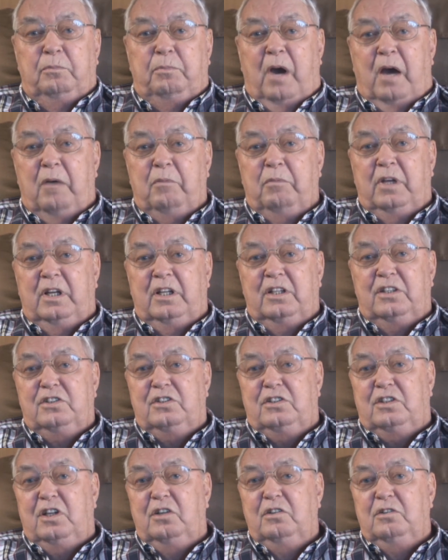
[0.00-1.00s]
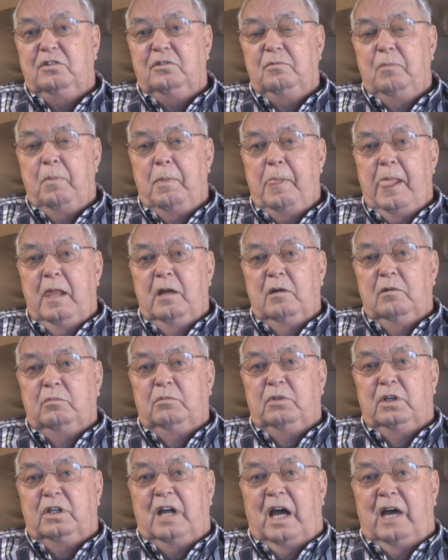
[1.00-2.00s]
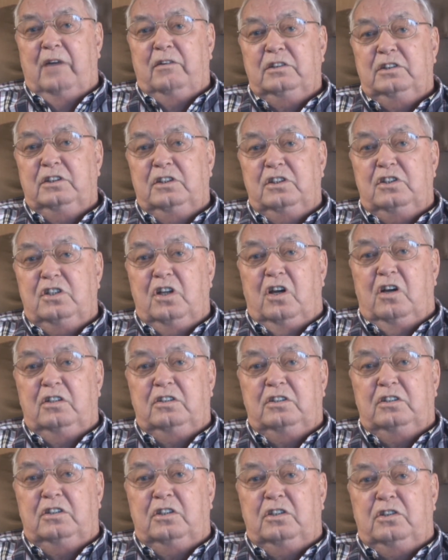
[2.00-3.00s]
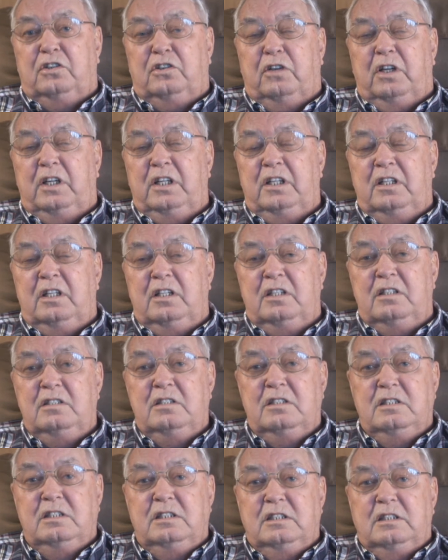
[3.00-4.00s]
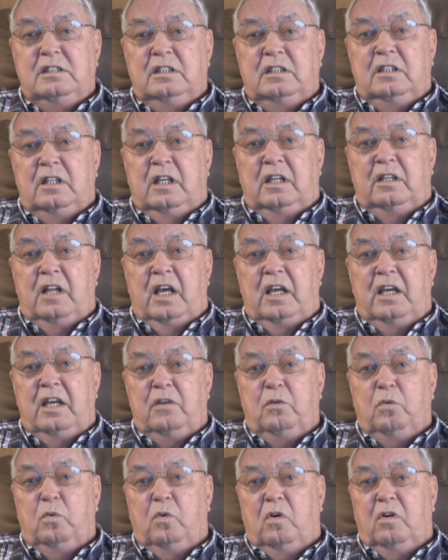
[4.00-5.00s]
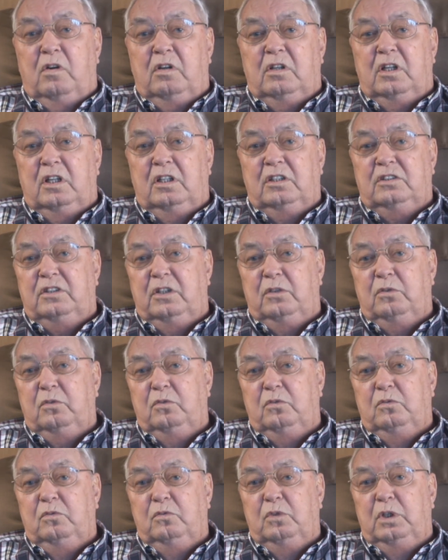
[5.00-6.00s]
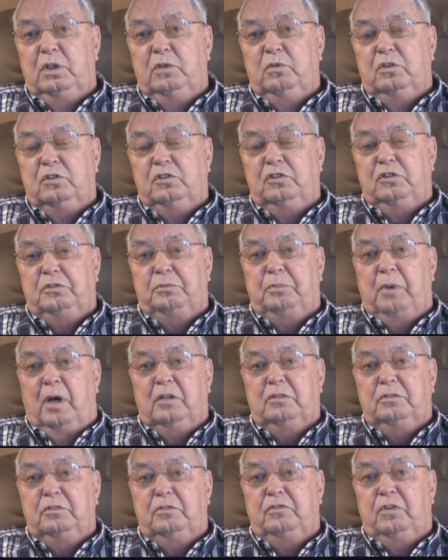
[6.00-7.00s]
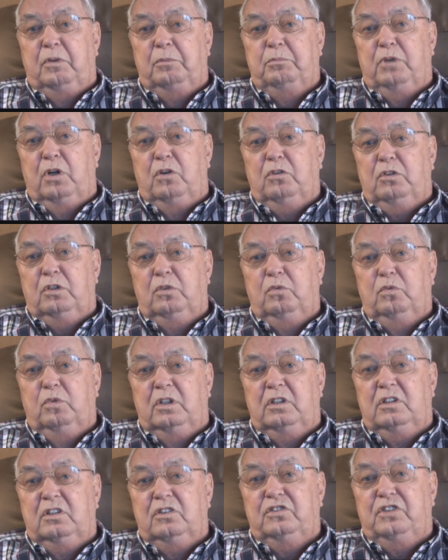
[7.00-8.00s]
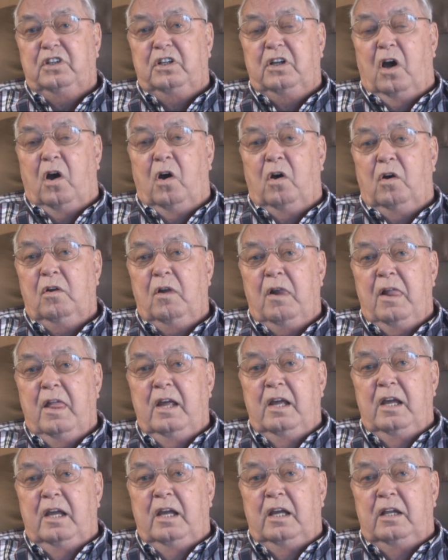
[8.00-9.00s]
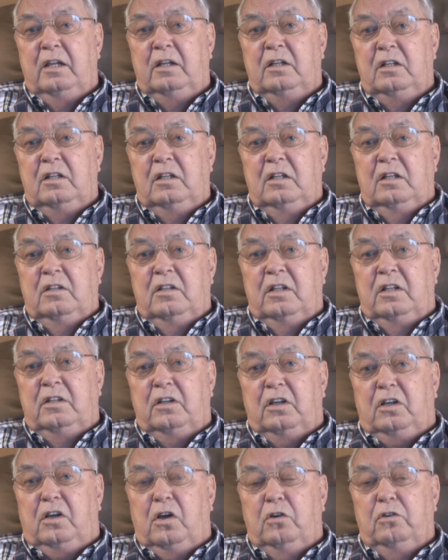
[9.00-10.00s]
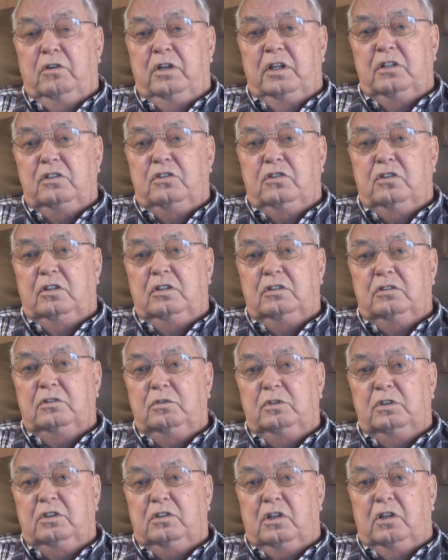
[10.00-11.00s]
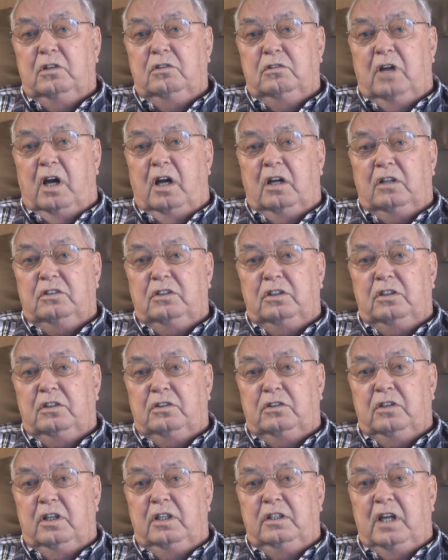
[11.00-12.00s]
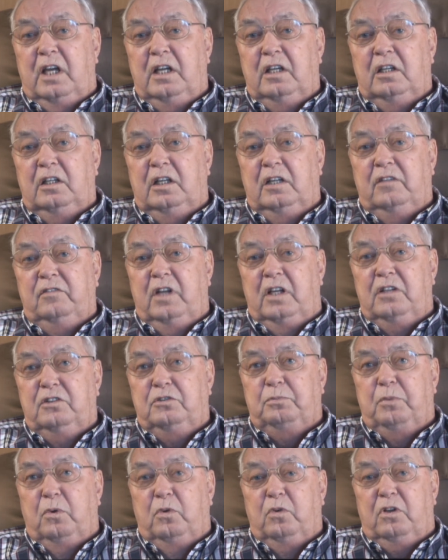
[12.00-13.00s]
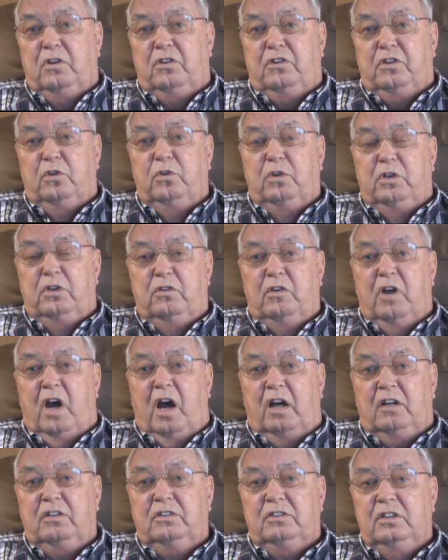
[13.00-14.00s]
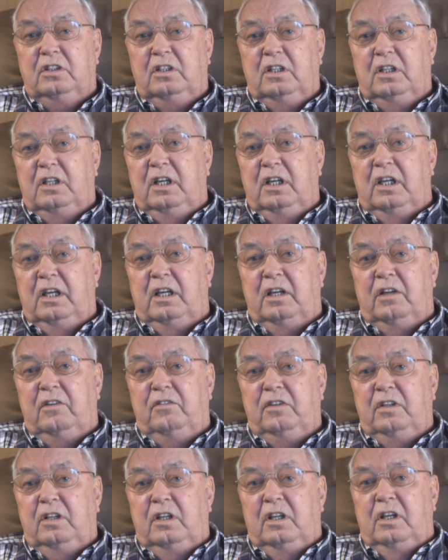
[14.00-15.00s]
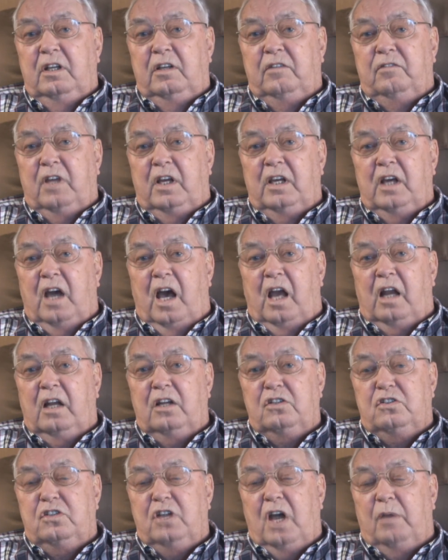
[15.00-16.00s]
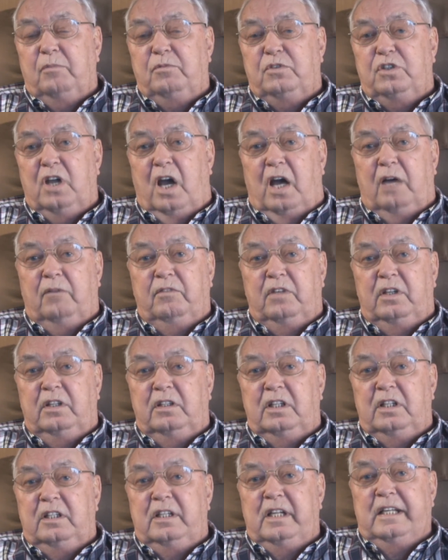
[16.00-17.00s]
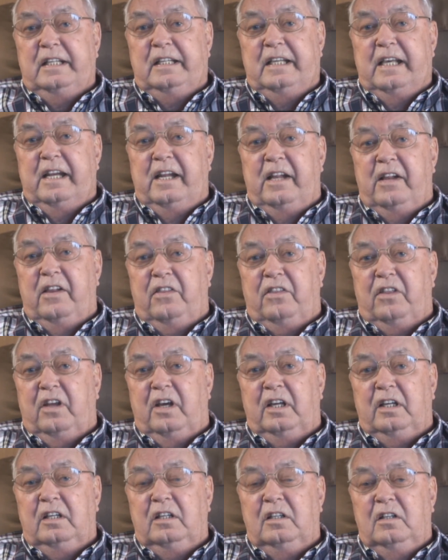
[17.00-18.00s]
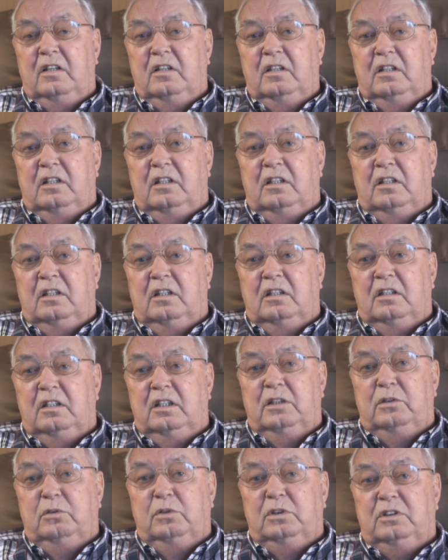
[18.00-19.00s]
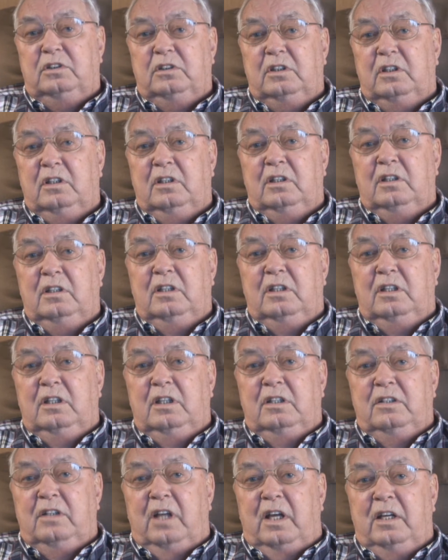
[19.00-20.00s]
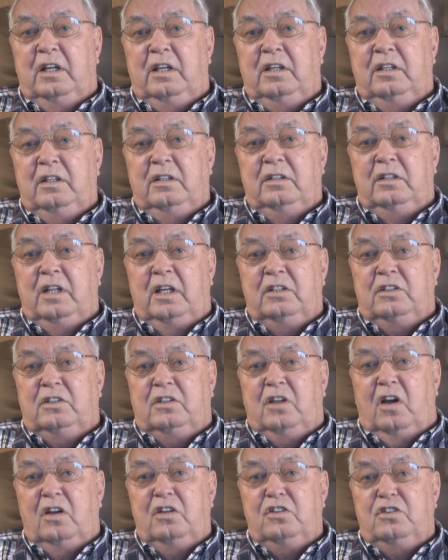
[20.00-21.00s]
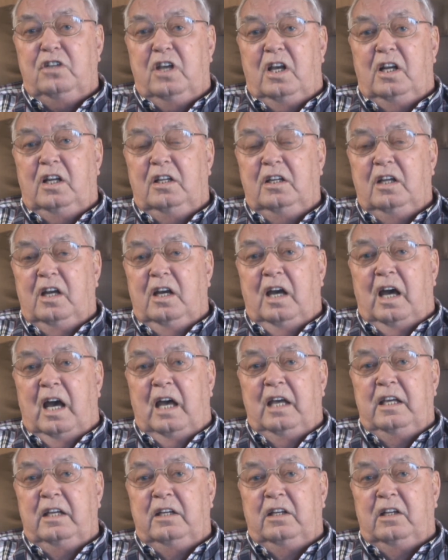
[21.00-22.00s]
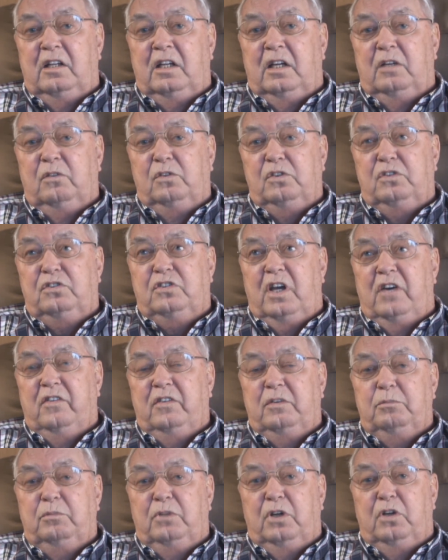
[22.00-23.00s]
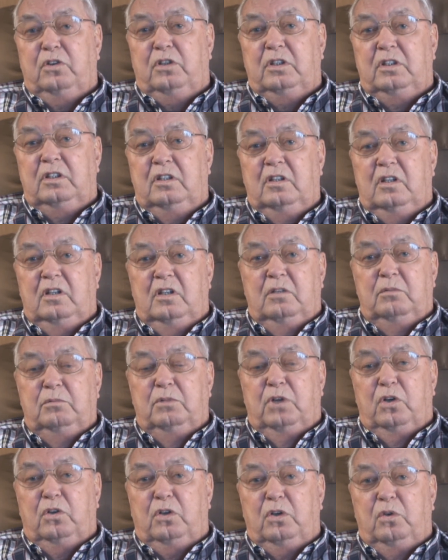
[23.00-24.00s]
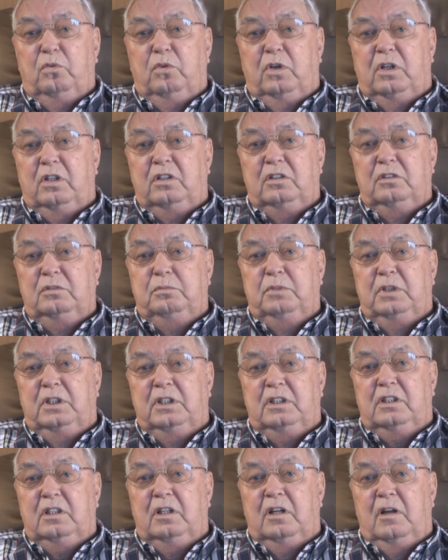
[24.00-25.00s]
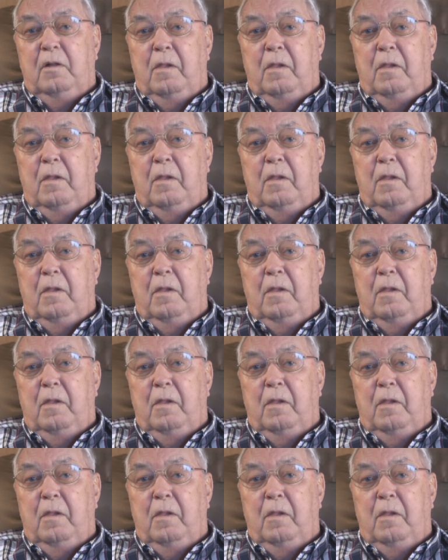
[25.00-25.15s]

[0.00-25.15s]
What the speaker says: pot-belly stove. But I was in charge of the train, and they had warned us that we were responsible for broken windows and all, and the Korean children would throw rocks at the train. They loved that sport of throwing rocks, and if they hollered chop chop and they didn't get anything, it was they'd start shelling. I ended up with 7 broken windows, but